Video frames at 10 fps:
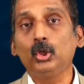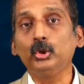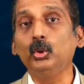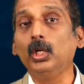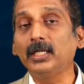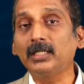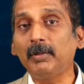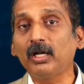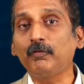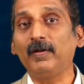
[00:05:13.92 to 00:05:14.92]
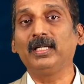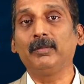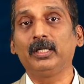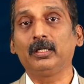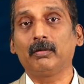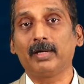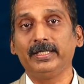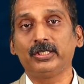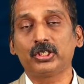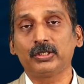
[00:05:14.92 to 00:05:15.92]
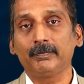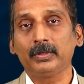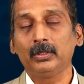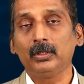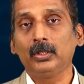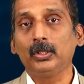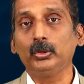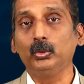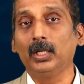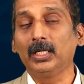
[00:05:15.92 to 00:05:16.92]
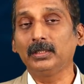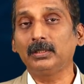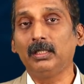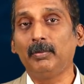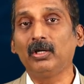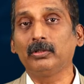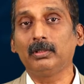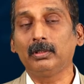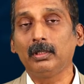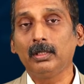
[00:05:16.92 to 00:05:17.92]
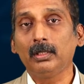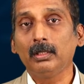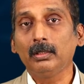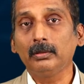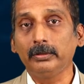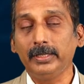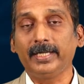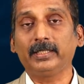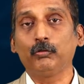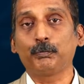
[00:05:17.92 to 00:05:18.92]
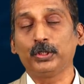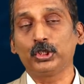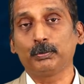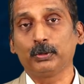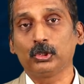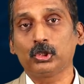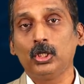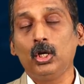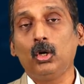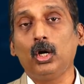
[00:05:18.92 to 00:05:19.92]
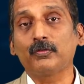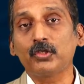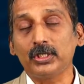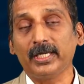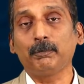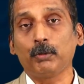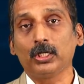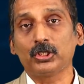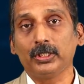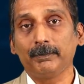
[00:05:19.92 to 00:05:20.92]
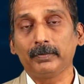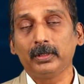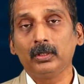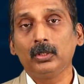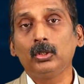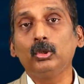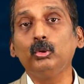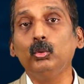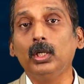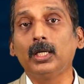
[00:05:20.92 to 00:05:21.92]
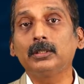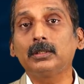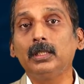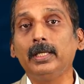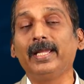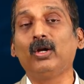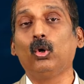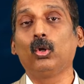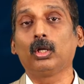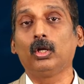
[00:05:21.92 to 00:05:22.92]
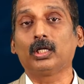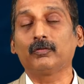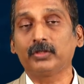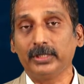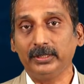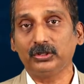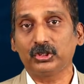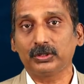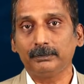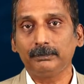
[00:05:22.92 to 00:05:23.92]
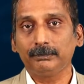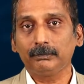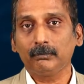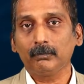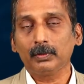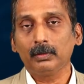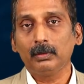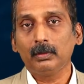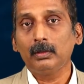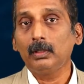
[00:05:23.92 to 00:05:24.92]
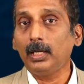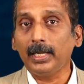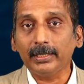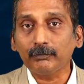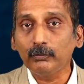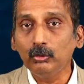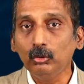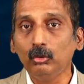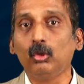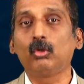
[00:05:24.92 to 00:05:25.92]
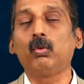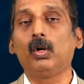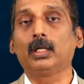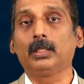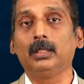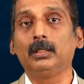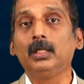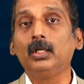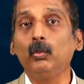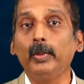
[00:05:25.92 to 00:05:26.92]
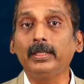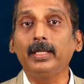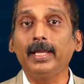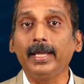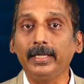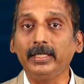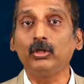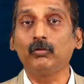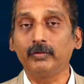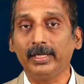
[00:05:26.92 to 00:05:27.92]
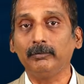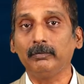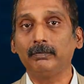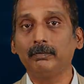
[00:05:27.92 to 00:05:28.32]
You learned about fundamental rights. You learned about the directive principles of state policy. You learned a whole lot of things. I have no quarrel with any of them.